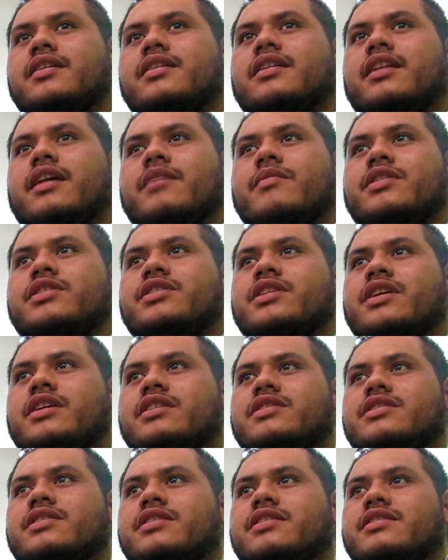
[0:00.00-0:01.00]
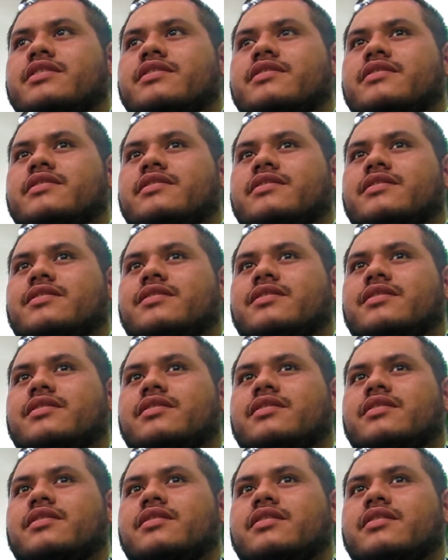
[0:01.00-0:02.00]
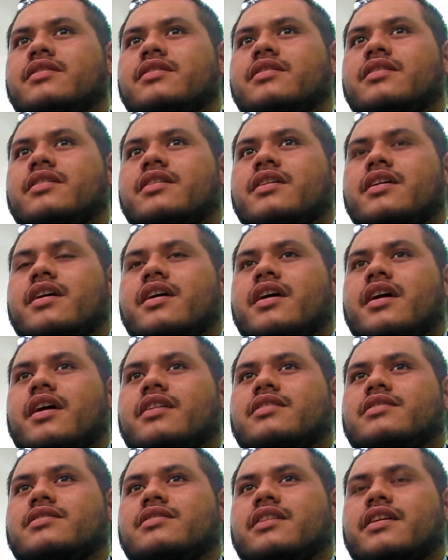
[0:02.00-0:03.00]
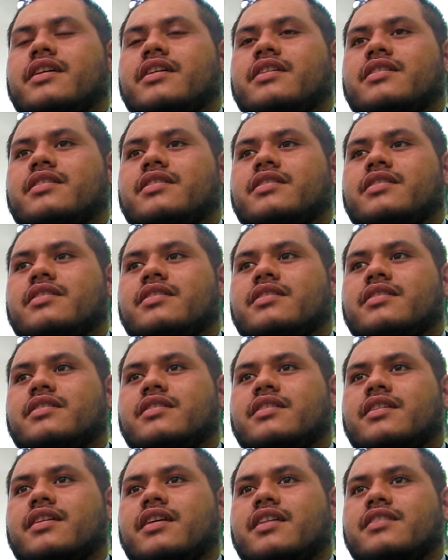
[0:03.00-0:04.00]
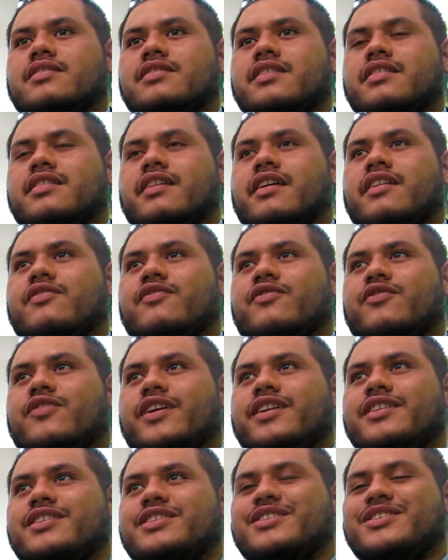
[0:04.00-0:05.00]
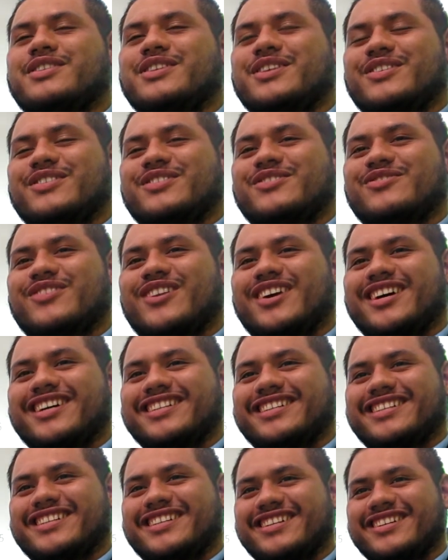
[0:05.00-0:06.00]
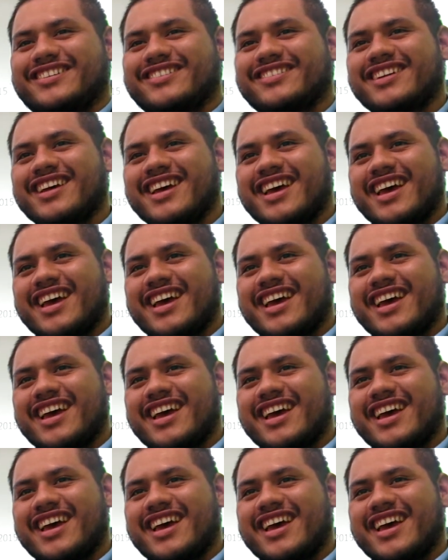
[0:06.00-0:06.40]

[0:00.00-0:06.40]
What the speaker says: Climate change is it's like that friend you don't want, you know?